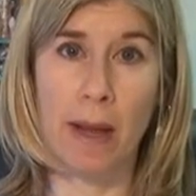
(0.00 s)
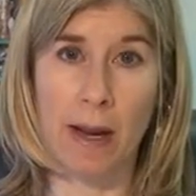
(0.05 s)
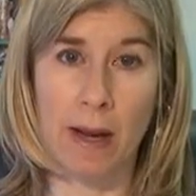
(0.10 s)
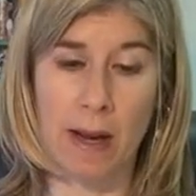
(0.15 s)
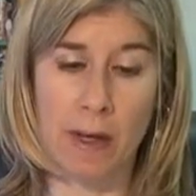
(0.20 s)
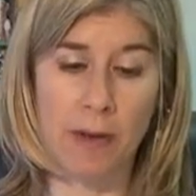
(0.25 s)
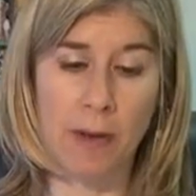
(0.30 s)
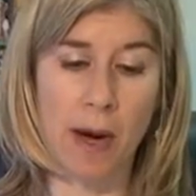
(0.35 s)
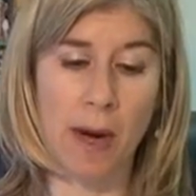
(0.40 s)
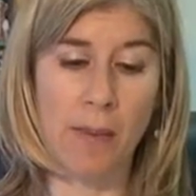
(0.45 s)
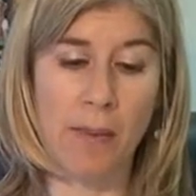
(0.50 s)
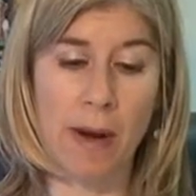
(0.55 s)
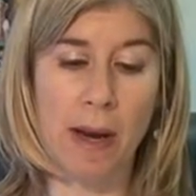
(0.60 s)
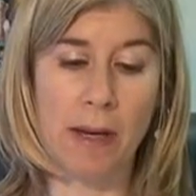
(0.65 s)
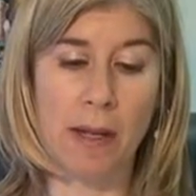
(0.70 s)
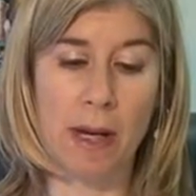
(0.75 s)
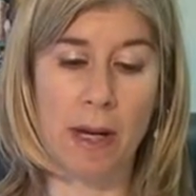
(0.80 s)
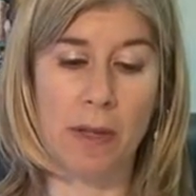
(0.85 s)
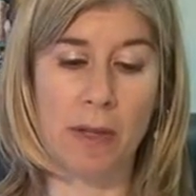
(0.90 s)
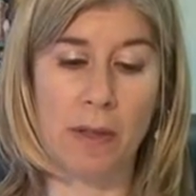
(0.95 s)
And I tried to pay
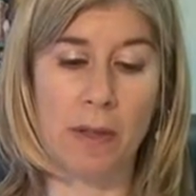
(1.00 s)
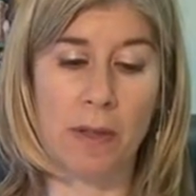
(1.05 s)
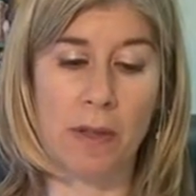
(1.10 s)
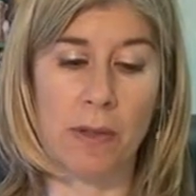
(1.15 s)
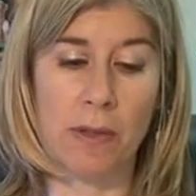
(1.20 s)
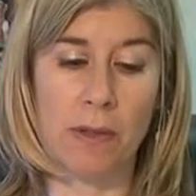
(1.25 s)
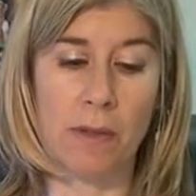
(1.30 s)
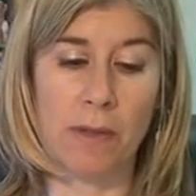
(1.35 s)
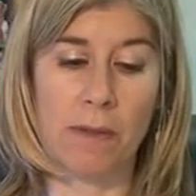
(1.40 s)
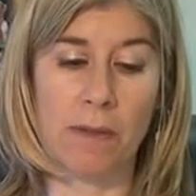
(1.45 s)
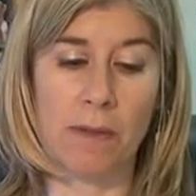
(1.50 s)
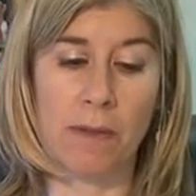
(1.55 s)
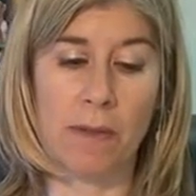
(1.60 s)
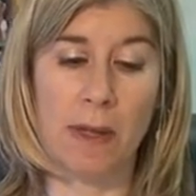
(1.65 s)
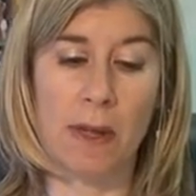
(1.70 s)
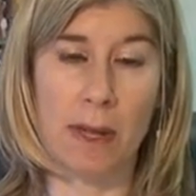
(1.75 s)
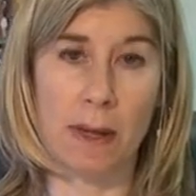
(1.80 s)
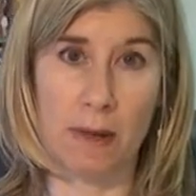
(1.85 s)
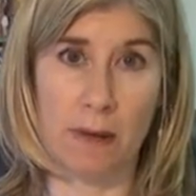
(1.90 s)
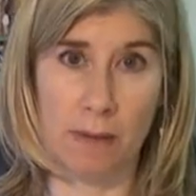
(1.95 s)
attention to
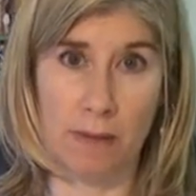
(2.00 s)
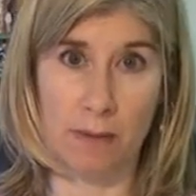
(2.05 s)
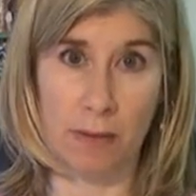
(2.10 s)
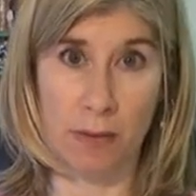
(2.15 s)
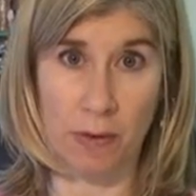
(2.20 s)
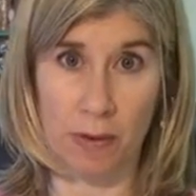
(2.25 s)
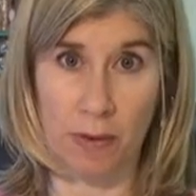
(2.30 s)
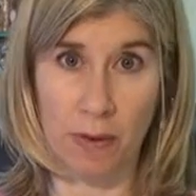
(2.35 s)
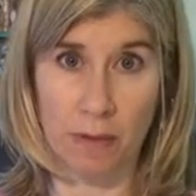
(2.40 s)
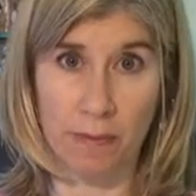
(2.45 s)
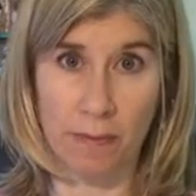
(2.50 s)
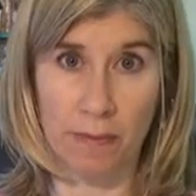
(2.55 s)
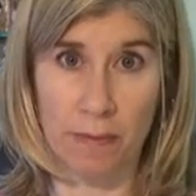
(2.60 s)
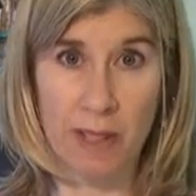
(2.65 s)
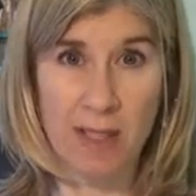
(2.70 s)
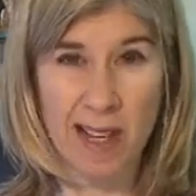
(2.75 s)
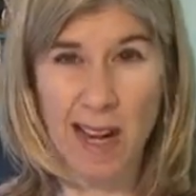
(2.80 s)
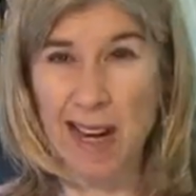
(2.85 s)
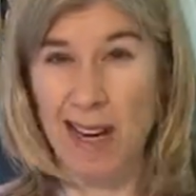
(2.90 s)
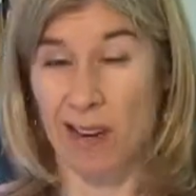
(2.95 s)
the end result,
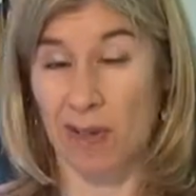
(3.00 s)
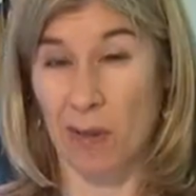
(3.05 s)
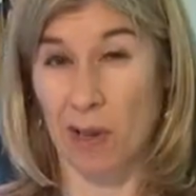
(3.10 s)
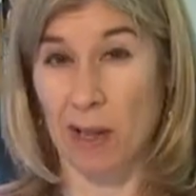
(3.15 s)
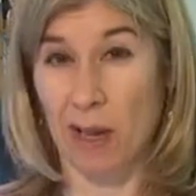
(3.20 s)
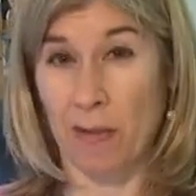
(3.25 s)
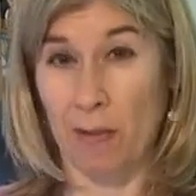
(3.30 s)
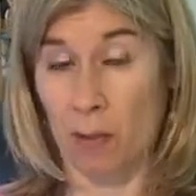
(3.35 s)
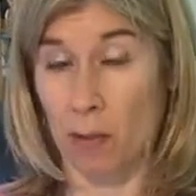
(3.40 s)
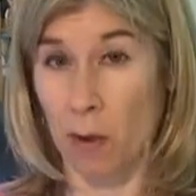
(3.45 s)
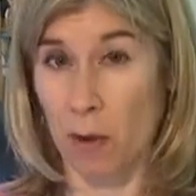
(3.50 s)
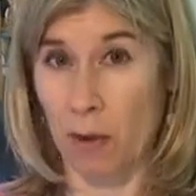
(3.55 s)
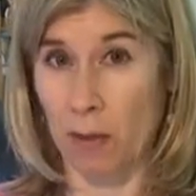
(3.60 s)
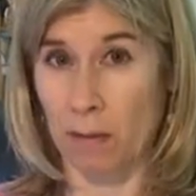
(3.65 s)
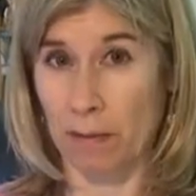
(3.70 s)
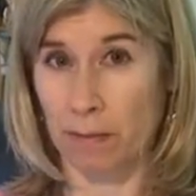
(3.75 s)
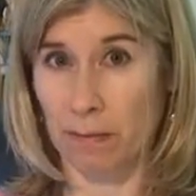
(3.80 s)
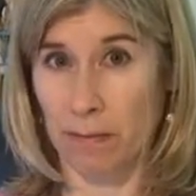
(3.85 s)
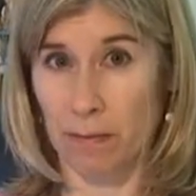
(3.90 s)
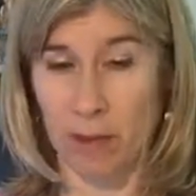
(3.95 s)
because I didn't really have a role.
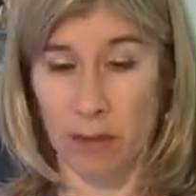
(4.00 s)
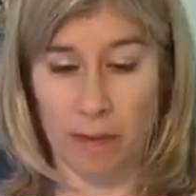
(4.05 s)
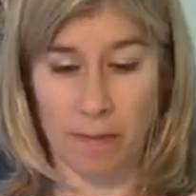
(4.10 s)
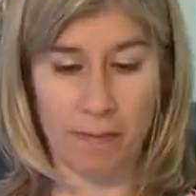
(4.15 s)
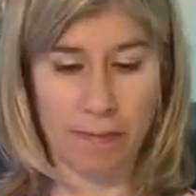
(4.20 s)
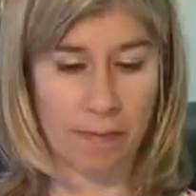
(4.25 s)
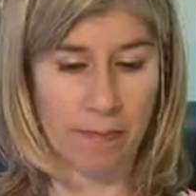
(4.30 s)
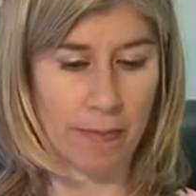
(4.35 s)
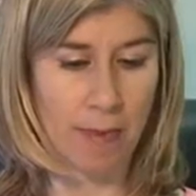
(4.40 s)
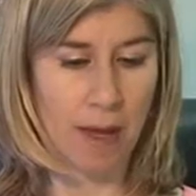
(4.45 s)
So,